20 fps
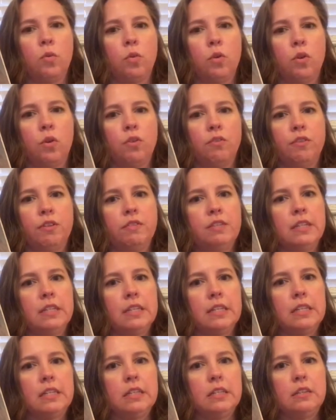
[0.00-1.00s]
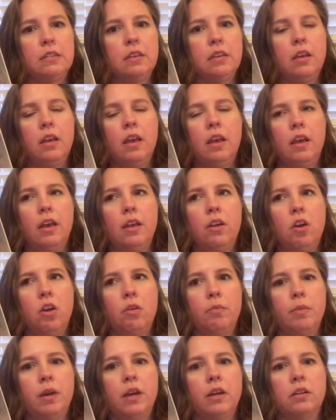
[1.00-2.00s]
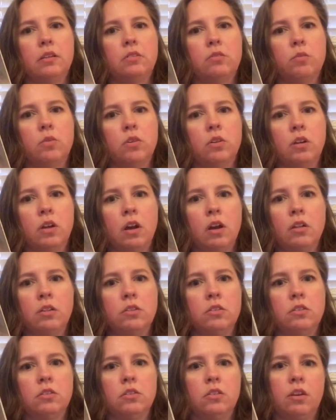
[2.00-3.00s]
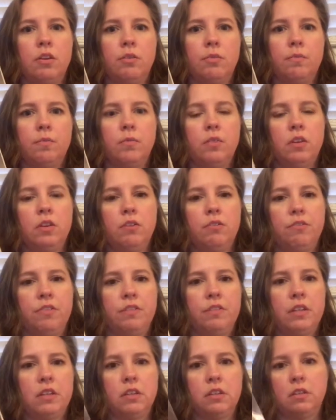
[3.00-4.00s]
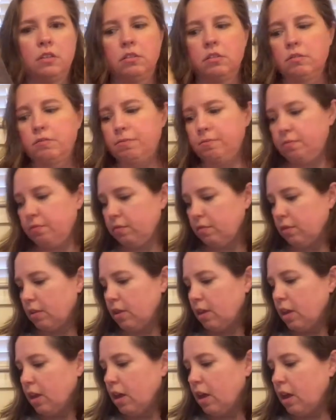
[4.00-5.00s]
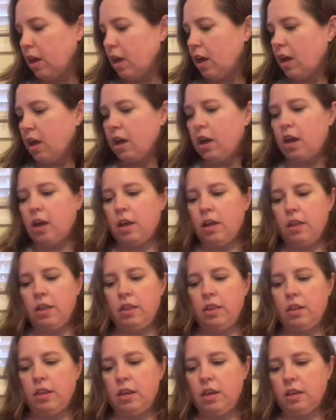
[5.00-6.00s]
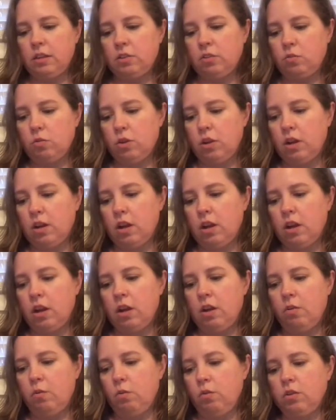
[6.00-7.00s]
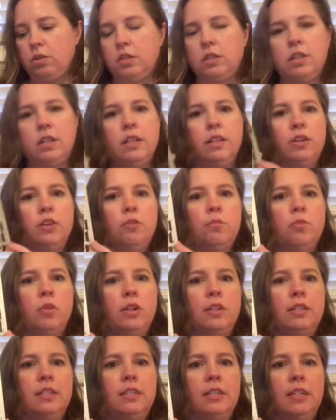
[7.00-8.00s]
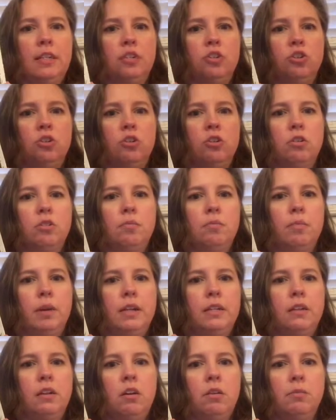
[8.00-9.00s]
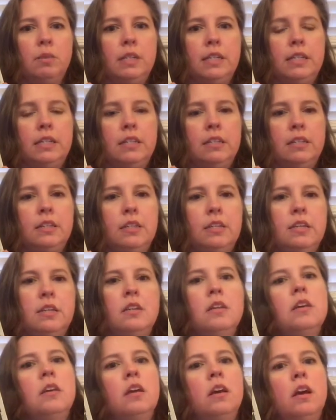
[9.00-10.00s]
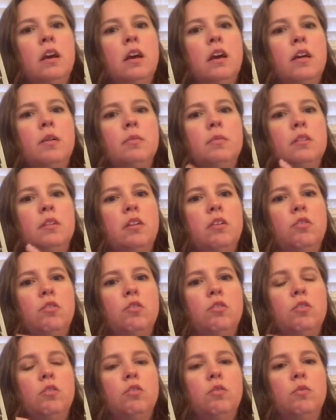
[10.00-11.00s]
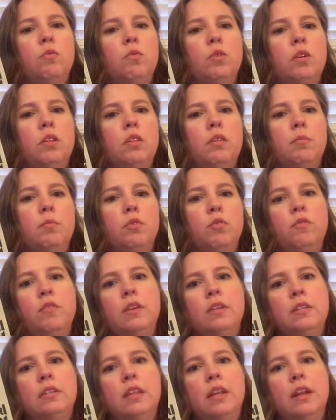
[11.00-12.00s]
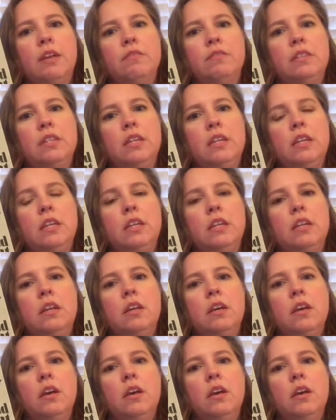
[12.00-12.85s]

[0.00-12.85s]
were 50 cents, and hardbacks were $1, so, 50 cents. The next one I got was Clear and Present Danger by Tom Clancy. It's another one of the movies that I've seen,